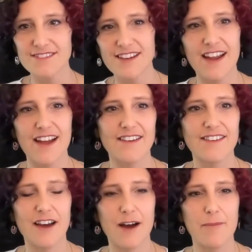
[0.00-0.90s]

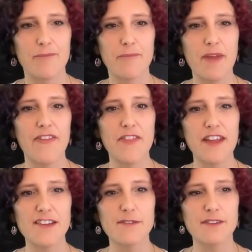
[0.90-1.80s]
and um, and I
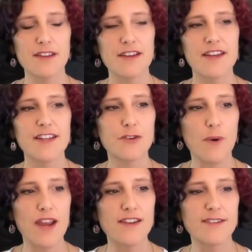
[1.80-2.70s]
think it's it's
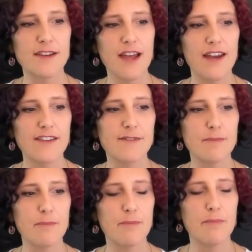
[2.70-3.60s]
great and it's
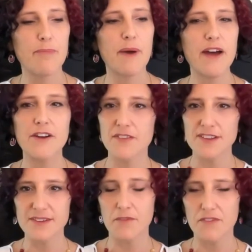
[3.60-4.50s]
better than
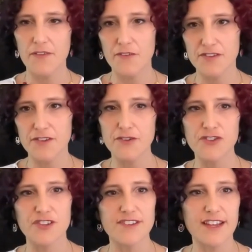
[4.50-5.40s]
some of the other
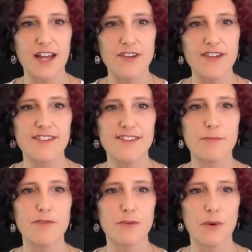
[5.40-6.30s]
solutions that have existed
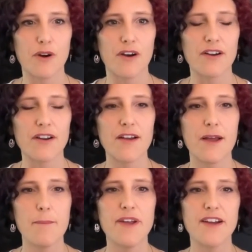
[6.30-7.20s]
before
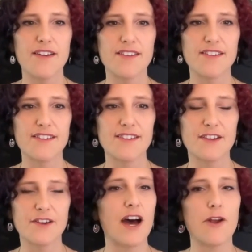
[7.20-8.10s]
because
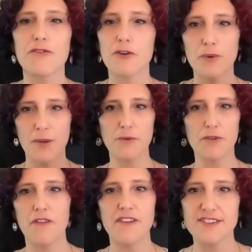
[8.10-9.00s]
they're not overwhelmed with
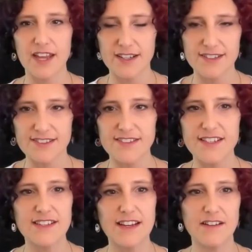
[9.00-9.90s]
all the settings and
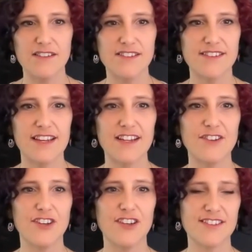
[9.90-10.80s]
details. They can
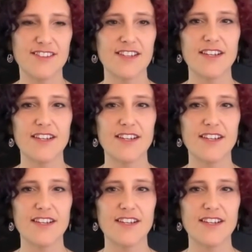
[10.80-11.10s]
just